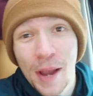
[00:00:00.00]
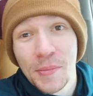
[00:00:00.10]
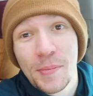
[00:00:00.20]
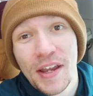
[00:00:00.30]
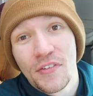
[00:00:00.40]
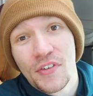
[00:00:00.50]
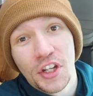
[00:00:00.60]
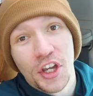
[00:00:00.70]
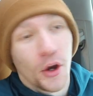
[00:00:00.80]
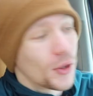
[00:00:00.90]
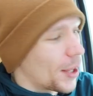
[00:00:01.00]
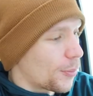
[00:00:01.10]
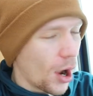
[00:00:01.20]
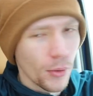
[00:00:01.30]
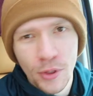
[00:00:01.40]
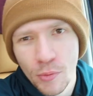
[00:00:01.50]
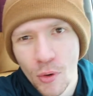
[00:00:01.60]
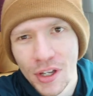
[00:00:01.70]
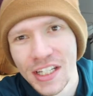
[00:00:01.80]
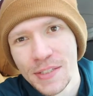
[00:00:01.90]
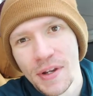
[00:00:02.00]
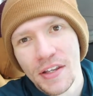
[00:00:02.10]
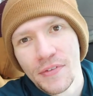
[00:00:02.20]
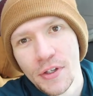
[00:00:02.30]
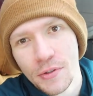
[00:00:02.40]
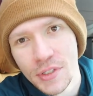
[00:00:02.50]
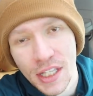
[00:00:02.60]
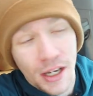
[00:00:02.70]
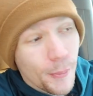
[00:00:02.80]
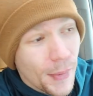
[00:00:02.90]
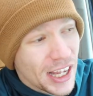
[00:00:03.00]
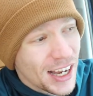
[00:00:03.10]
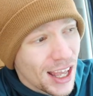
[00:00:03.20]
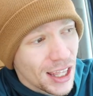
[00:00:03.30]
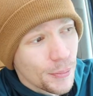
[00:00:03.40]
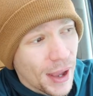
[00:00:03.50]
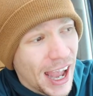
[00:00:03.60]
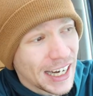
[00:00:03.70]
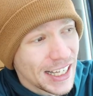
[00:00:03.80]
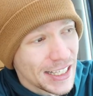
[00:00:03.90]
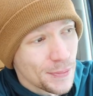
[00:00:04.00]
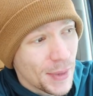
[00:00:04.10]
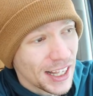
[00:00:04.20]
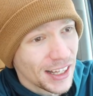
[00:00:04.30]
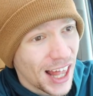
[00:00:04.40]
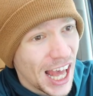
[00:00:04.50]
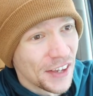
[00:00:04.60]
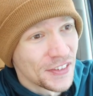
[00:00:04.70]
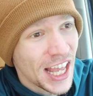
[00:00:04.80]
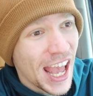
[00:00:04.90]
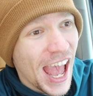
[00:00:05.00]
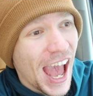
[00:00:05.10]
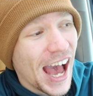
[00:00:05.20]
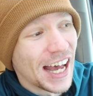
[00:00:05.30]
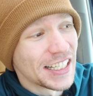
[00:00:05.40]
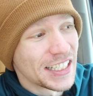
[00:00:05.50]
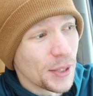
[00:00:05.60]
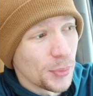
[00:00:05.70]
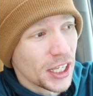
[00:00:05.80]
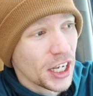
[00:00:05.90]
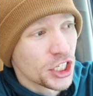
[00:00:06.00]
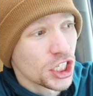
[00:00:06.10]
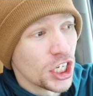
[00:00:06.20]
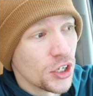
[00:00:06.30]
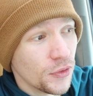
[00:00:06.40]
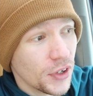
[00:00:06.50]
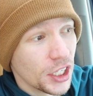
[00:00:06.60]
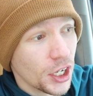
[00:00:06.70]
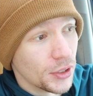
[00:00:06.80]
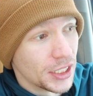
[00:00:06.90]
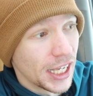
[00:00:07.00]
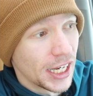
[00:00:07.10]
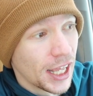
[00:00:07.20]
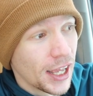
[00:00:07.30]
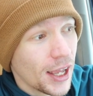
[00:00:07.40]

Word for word: I'm going to make a video that probably won't get as many views and it might not impact as many lives as the Blade H Q video did.